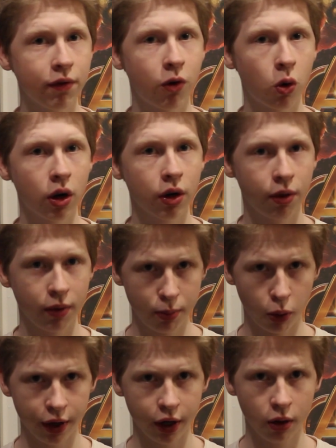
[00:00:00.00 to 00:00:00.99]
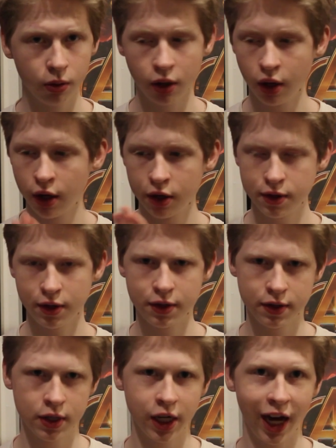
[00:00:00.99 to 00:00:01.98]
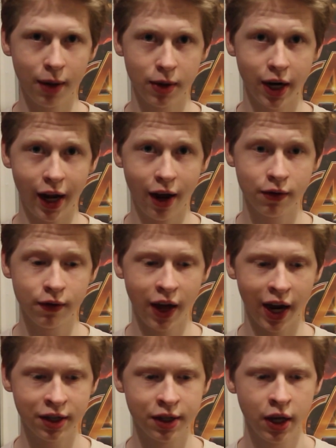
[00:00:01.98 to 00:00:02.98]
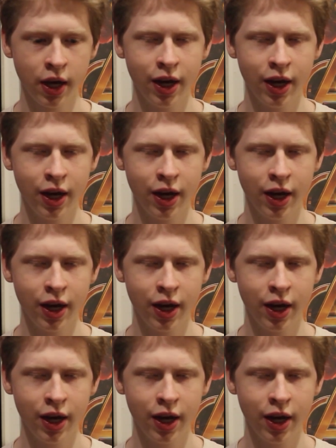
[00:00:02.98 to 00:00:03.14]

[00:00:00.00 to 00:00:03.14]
for 3.0. So this is the game that I have of that.